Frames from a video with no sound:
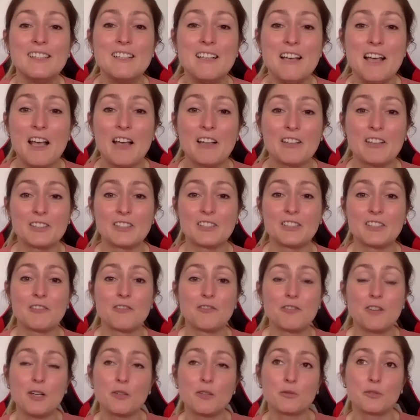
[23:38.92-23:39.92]
And
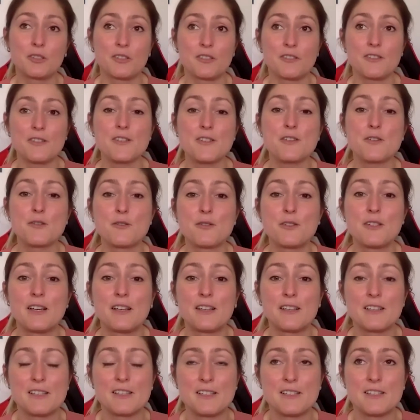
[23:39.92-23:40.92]
founders should
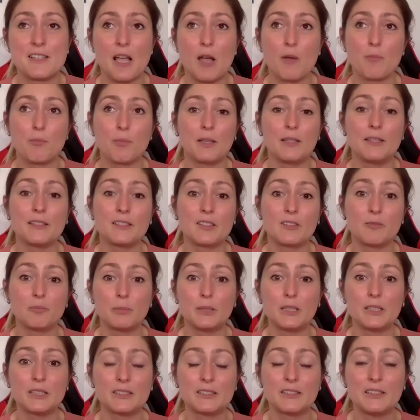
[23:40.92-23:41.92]
step a little
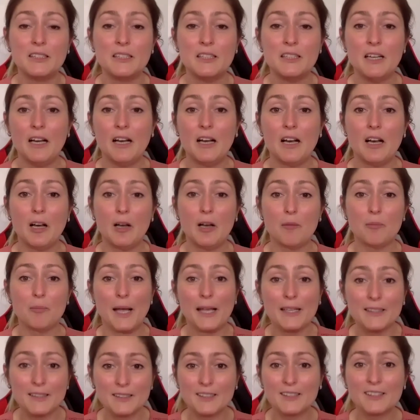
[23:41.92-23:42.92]
bit
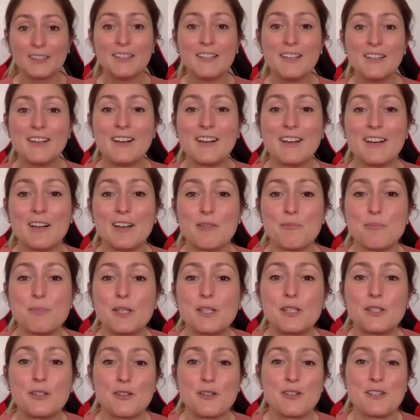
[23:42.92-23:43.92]
back,
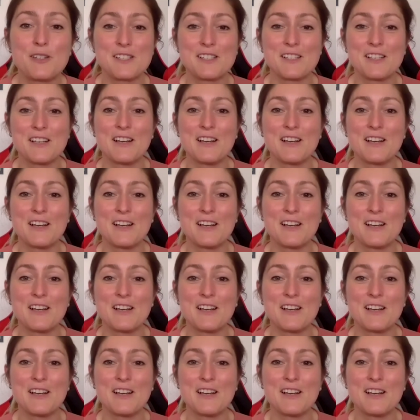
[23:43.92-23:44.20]
because